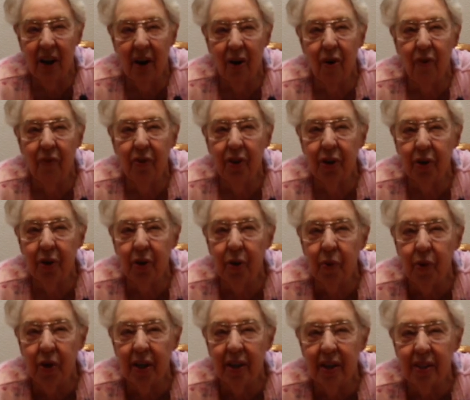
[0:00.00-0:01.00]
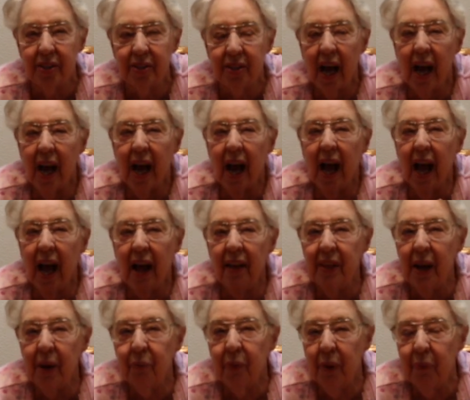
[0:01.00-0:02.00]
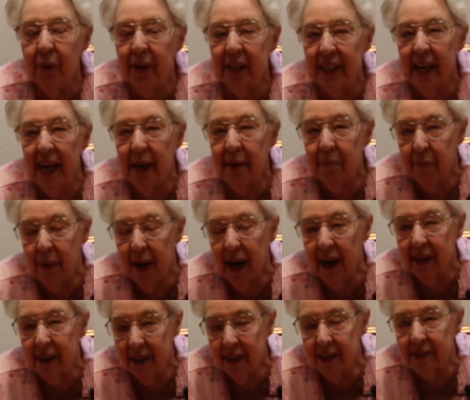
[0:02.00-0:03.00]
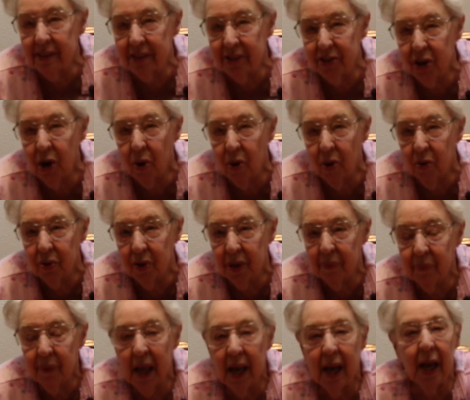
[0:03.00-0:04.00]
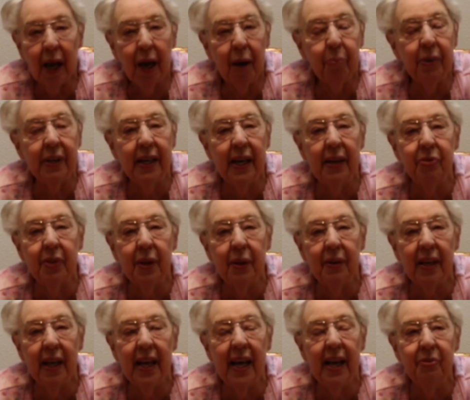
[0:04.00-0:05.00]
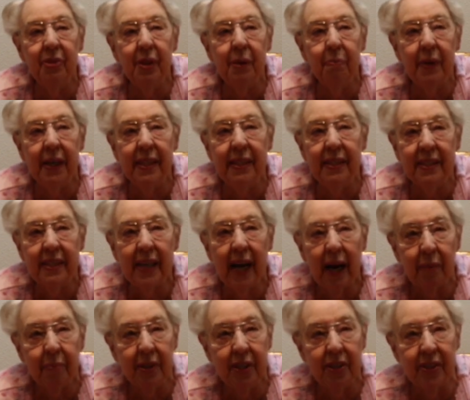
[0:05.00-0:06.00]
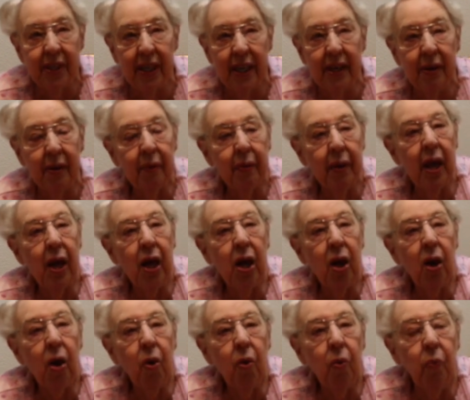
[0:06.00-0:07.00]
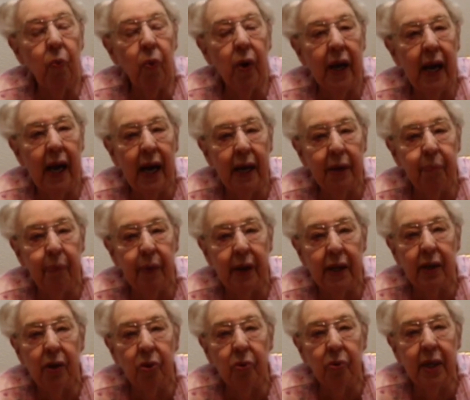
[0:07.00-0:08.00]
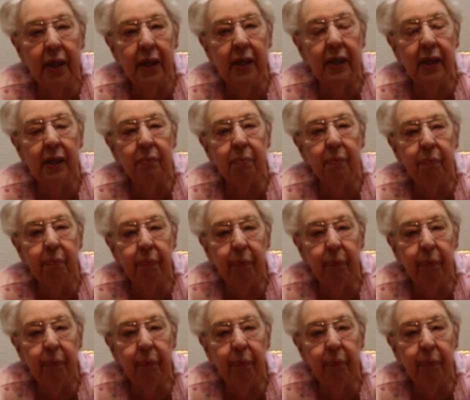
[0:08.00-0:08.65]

over the New Year's. And then when we came back, it snowed. But in the meantime, you see, we had been looking at